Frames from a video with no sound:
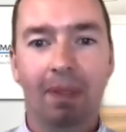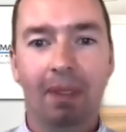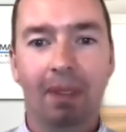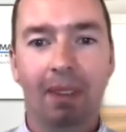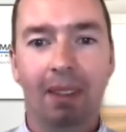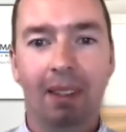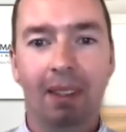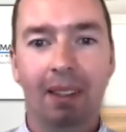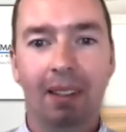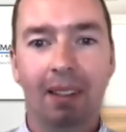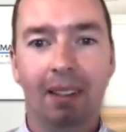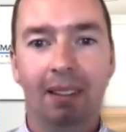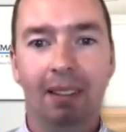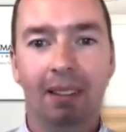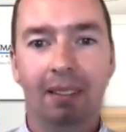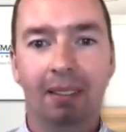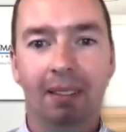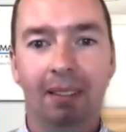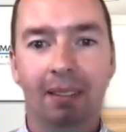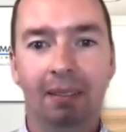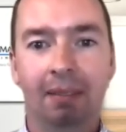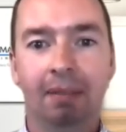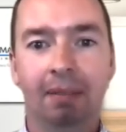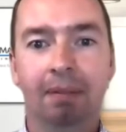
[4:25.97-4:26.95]

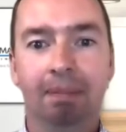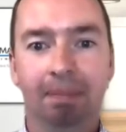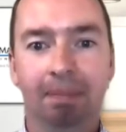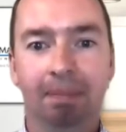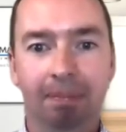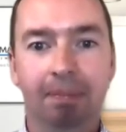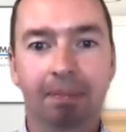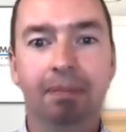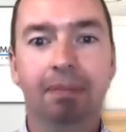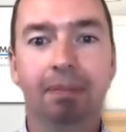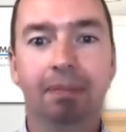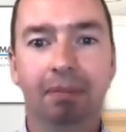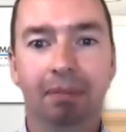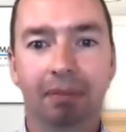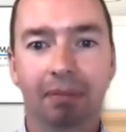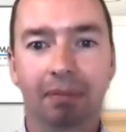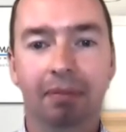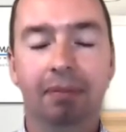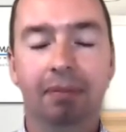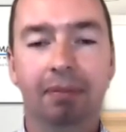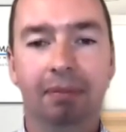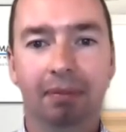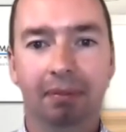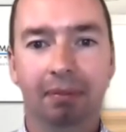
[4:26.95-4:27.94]

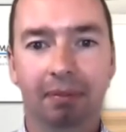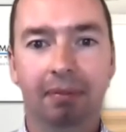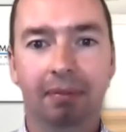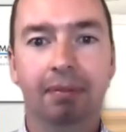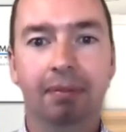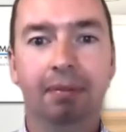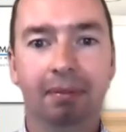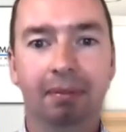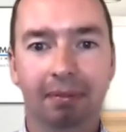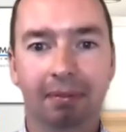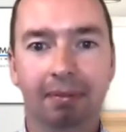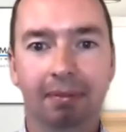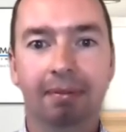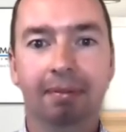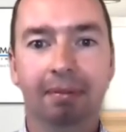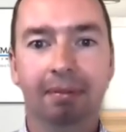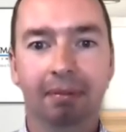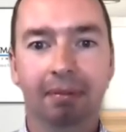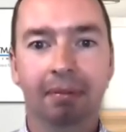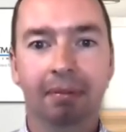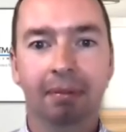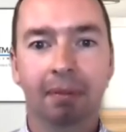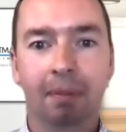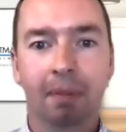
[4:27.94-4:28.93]

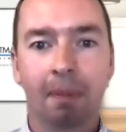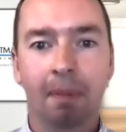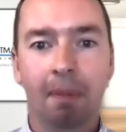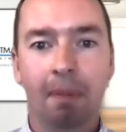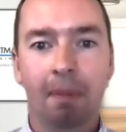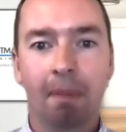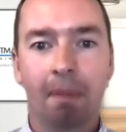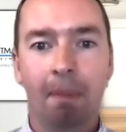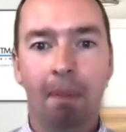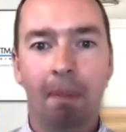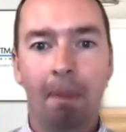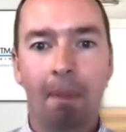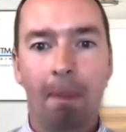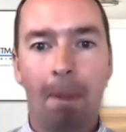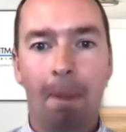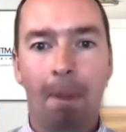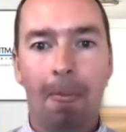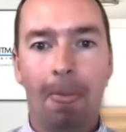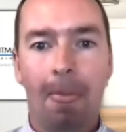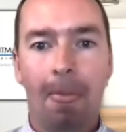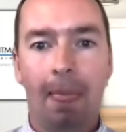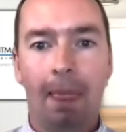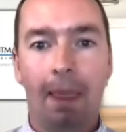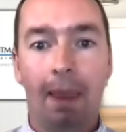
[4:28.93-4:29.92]

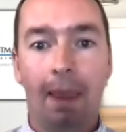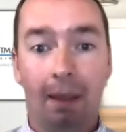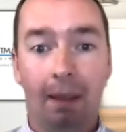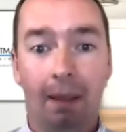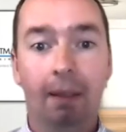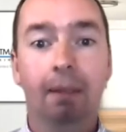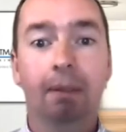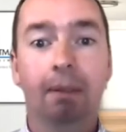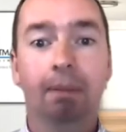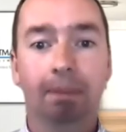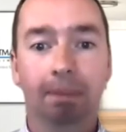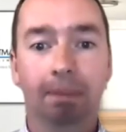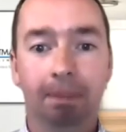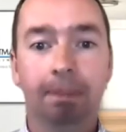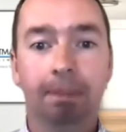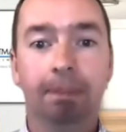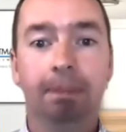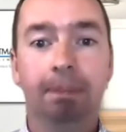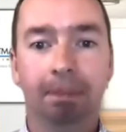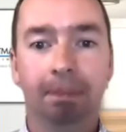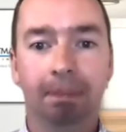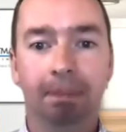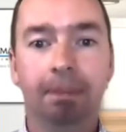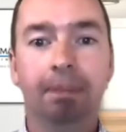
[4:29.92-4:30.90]

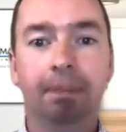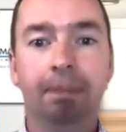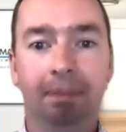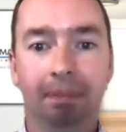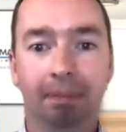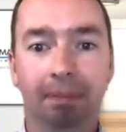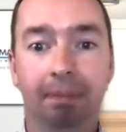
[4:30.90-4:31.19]
This person isn't speaking.